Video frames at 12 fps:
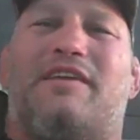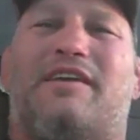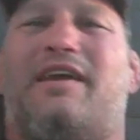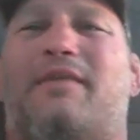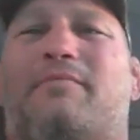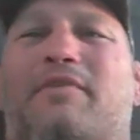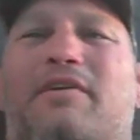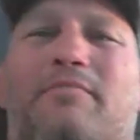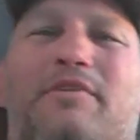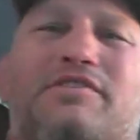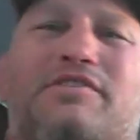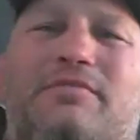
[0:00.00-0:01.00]
He came down to
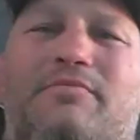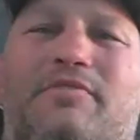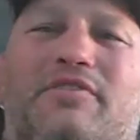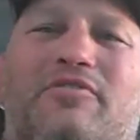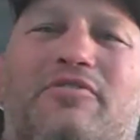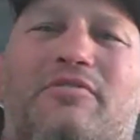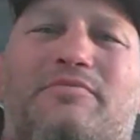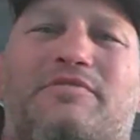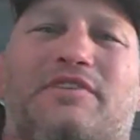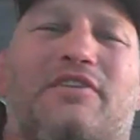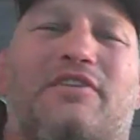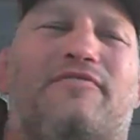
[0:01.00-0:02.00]
my gym and then hurt
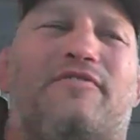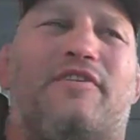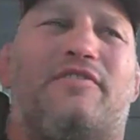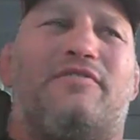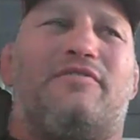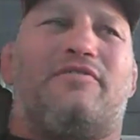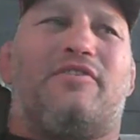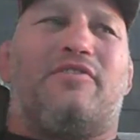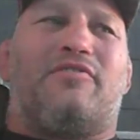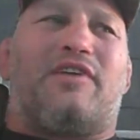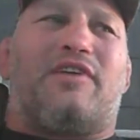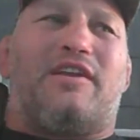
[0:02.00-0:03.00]
himself, and then
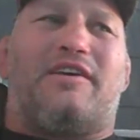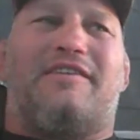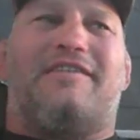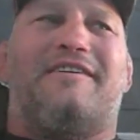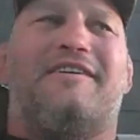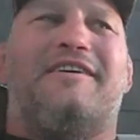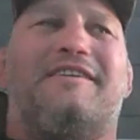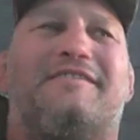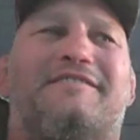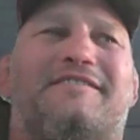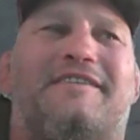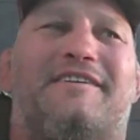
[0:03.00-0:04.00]
kind of
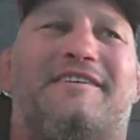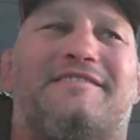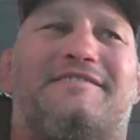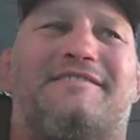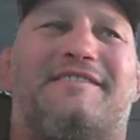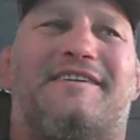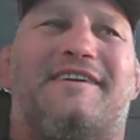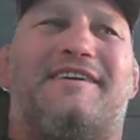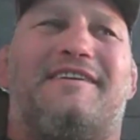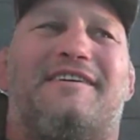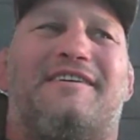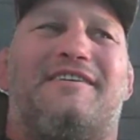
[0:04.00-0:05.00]
he
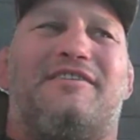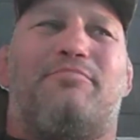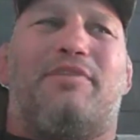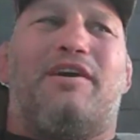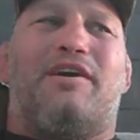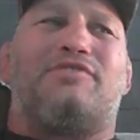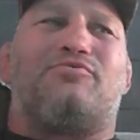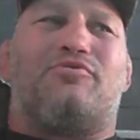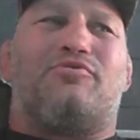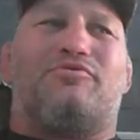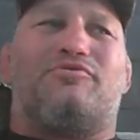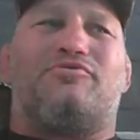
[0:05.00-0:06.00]
had a Boss
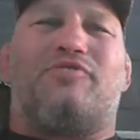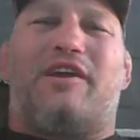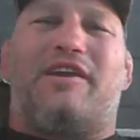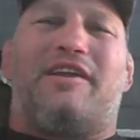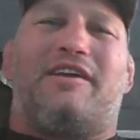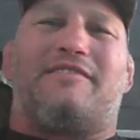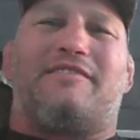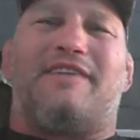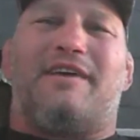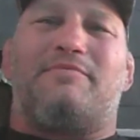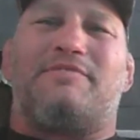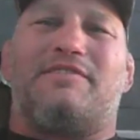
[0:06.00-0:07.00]
Rutten training
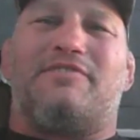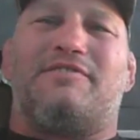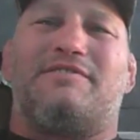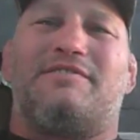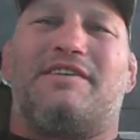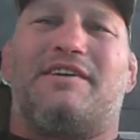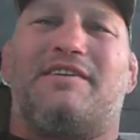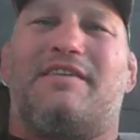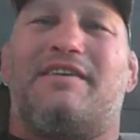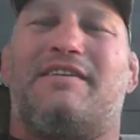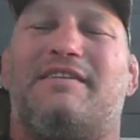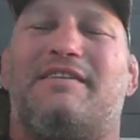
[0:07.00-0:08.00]
type series thing
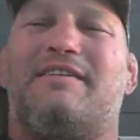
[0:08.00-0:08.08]
that